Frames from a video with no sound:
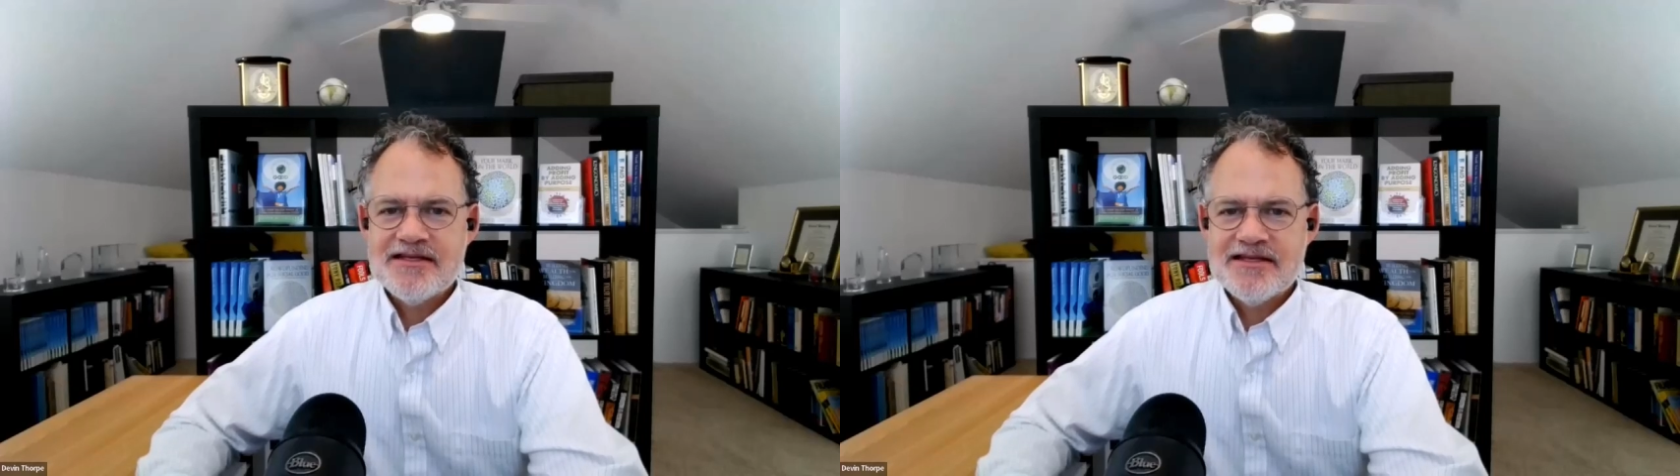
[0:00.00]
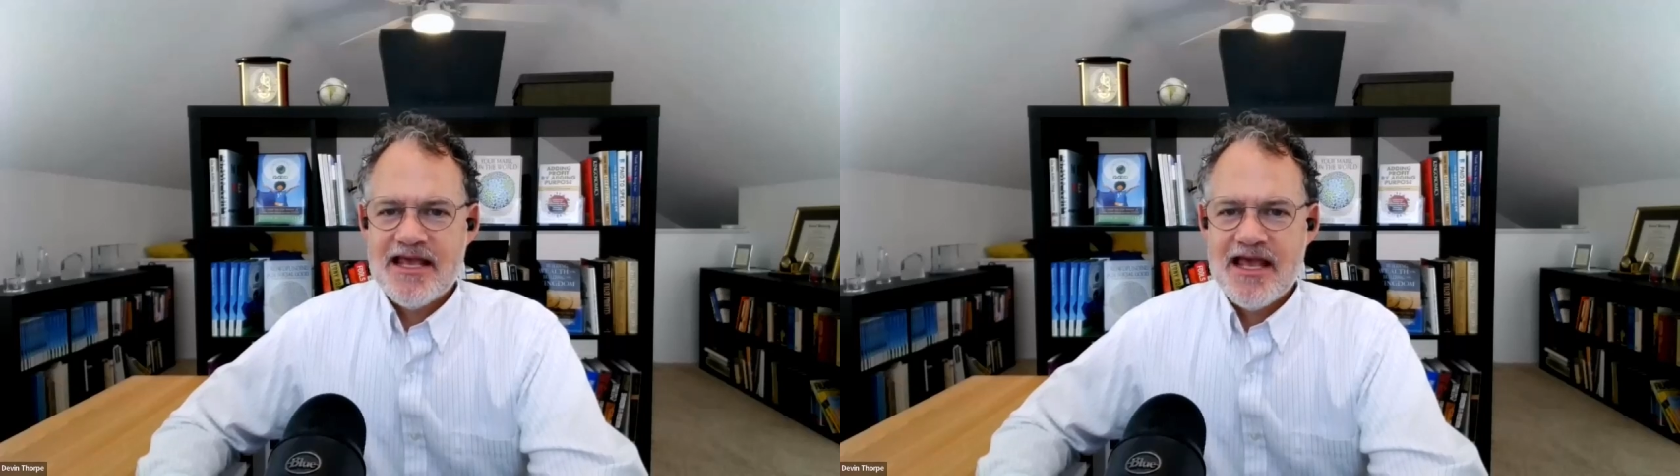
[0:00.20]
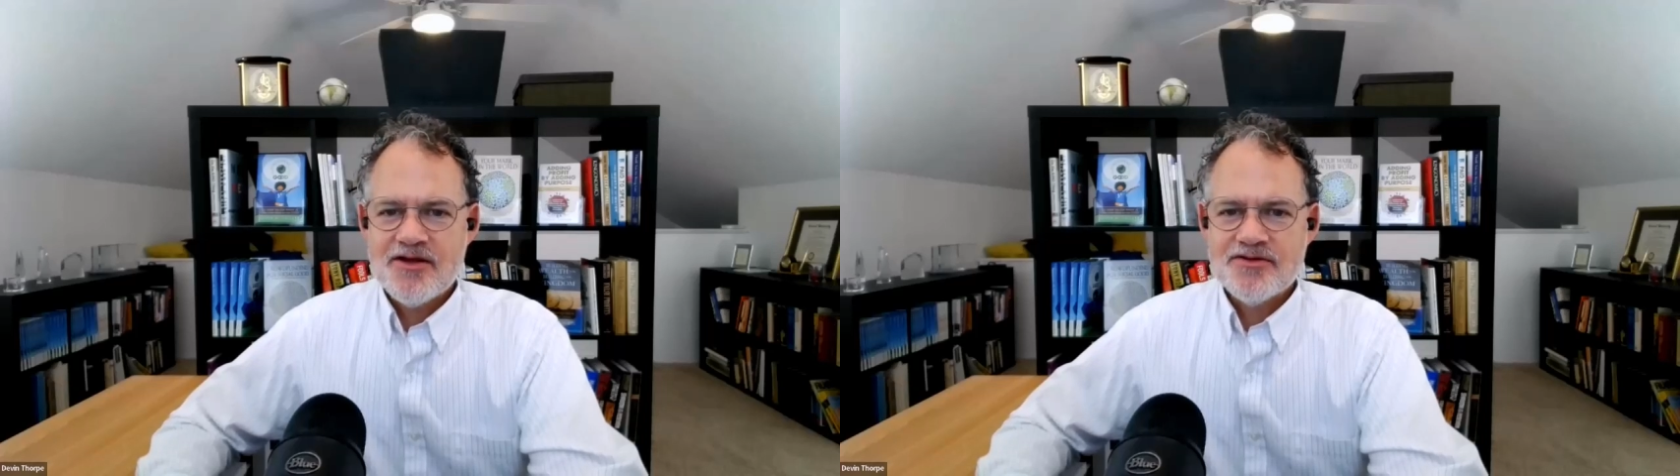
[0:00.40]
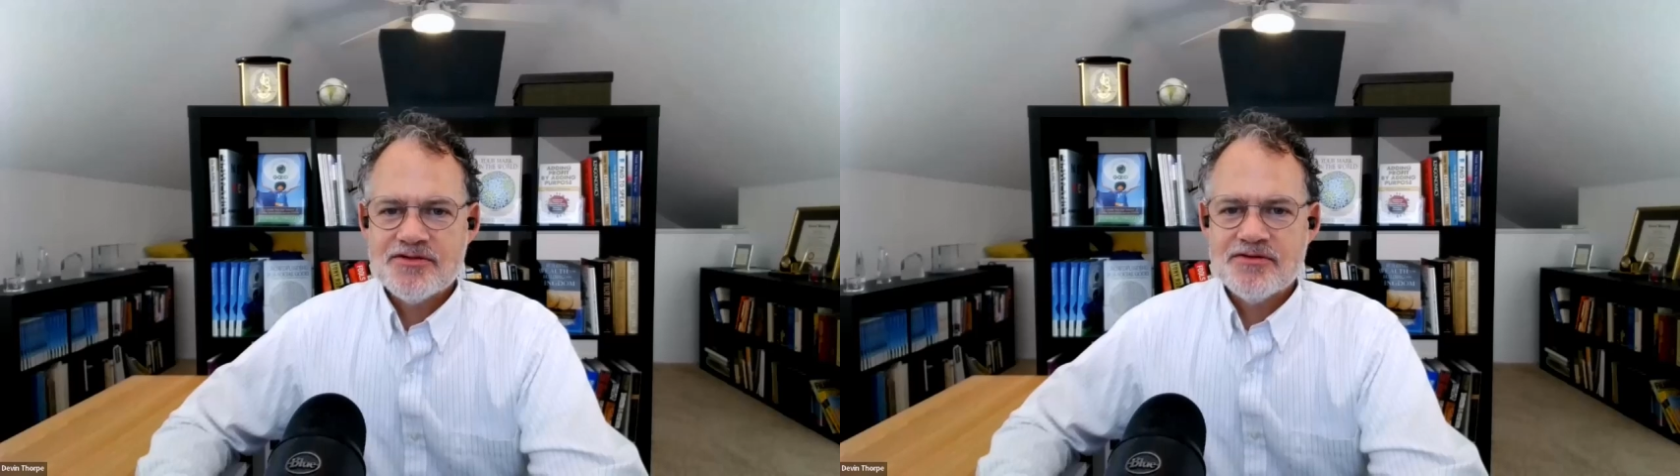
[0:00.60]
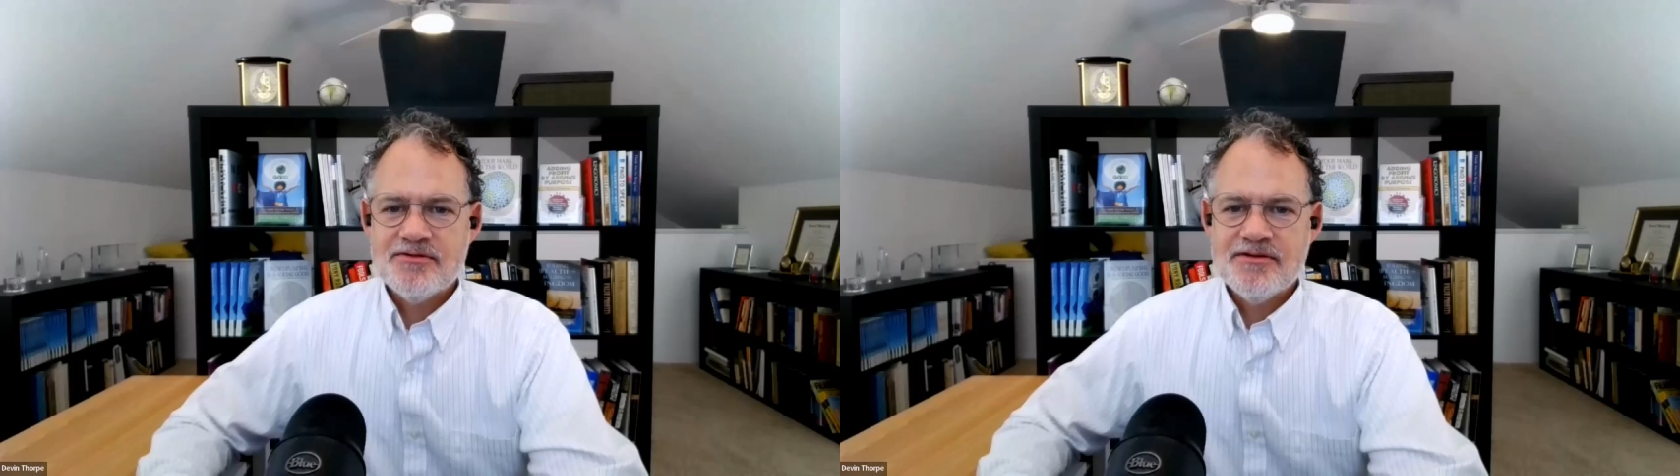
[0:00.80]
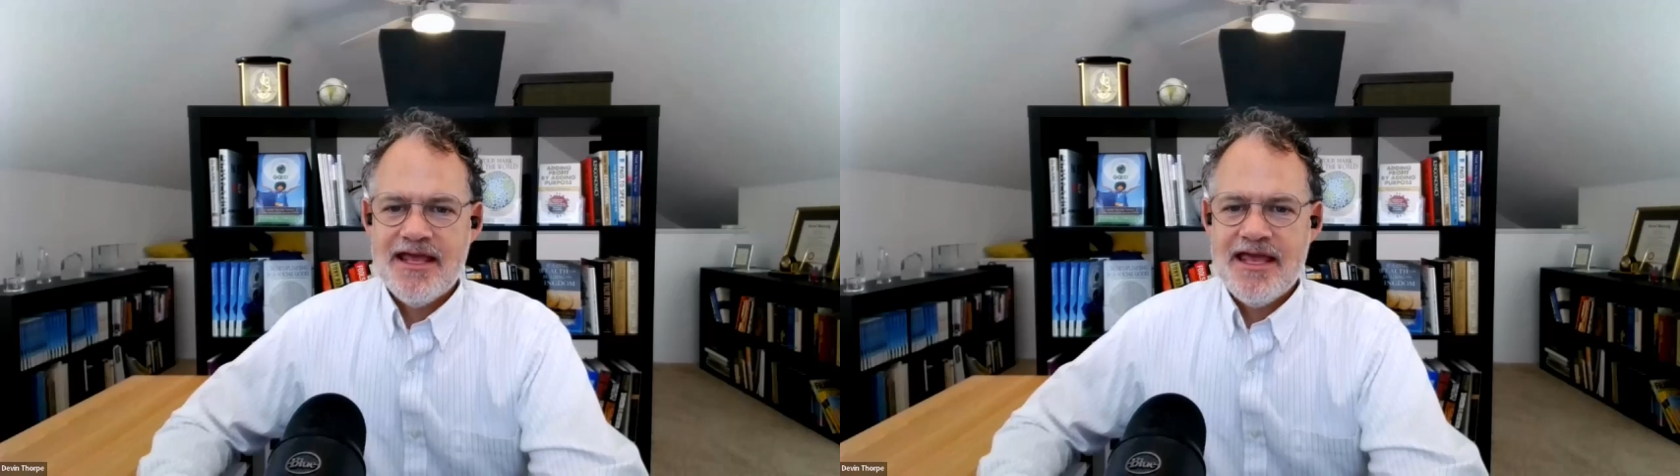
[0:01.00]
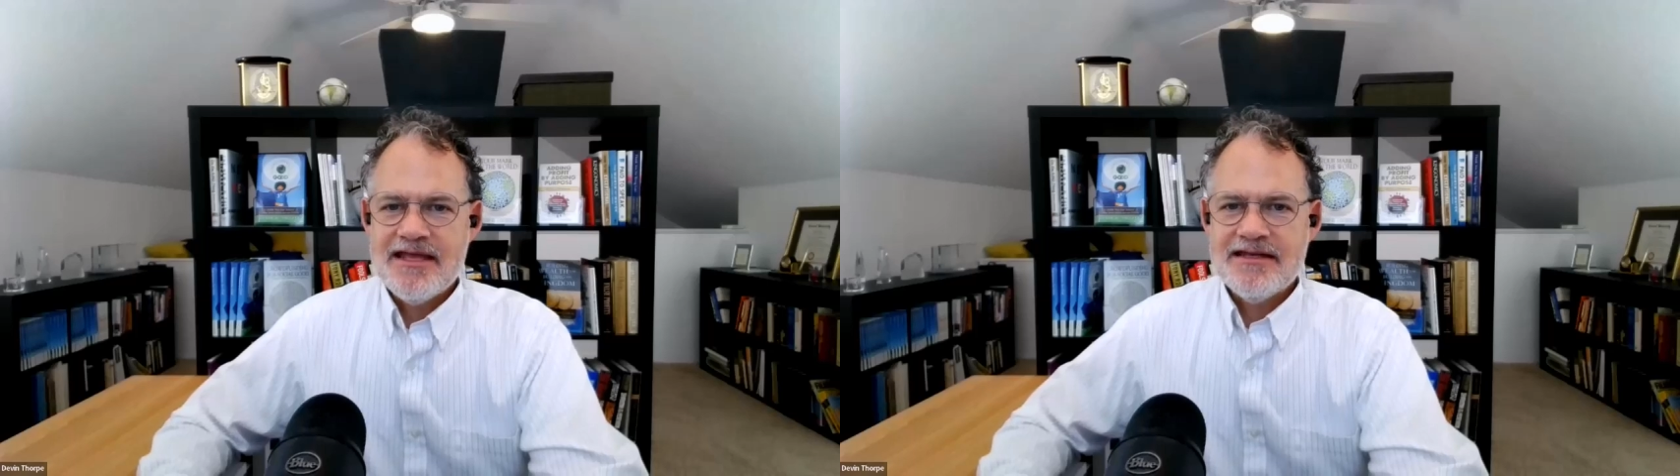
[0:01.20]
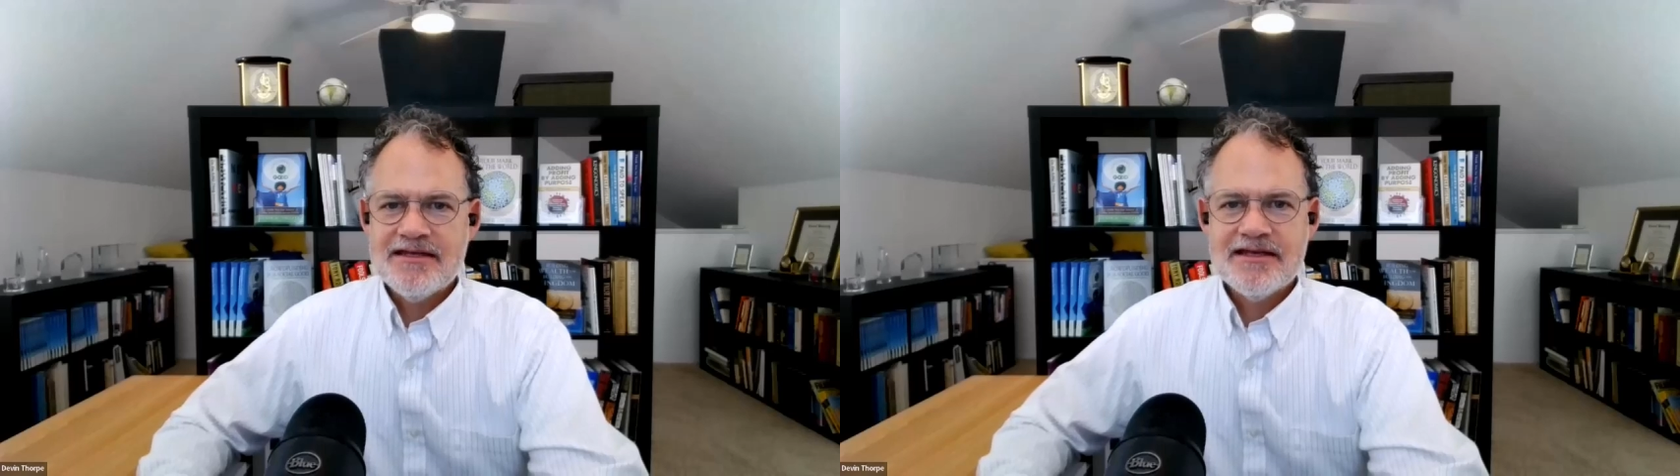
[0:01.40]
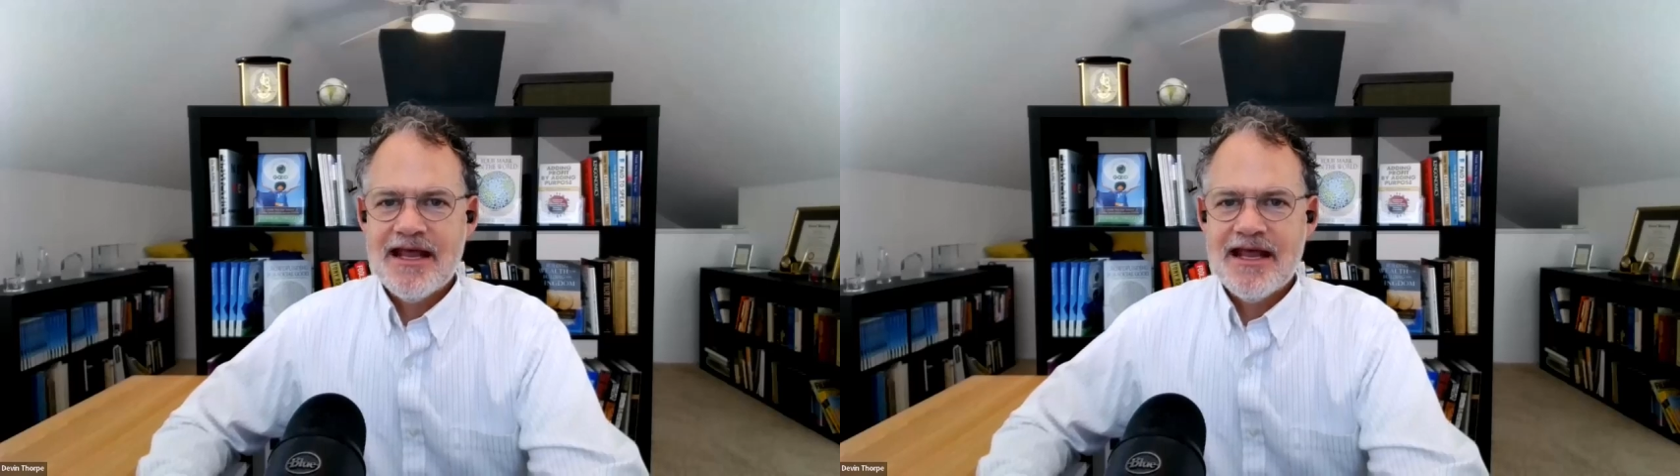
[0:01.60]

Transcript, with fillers: advice and counsel,